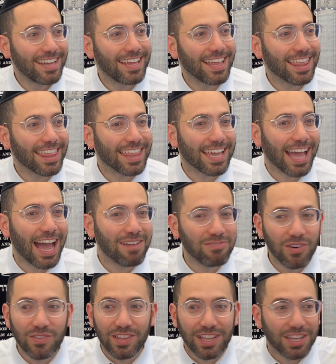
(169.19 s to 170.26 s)
The guy
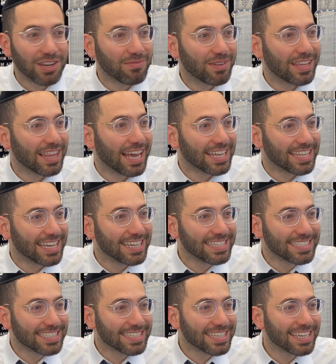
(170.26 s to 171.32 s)
moved a little bit like
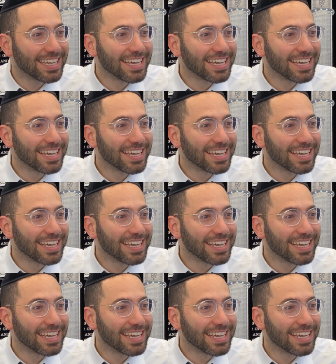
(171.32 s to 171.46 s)
this.